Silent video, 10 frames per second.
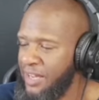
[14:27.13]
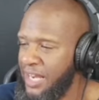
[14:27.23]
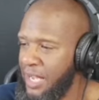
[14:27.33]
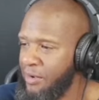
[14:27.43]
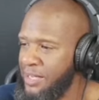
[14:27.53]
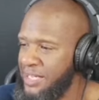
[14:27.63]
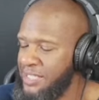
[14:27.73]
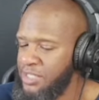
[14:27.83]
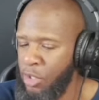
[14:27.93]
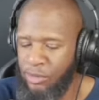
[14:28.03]
and now he
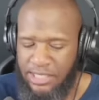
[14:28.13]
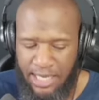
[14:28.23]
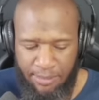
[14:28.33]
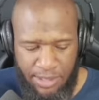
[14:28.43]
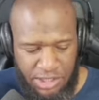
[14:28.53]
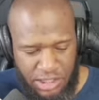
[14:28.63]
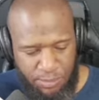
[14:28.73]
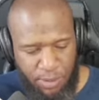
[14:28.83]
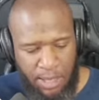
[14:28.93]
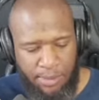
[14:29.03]
is on top, and she is
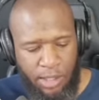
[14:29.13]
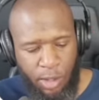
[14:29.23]
probably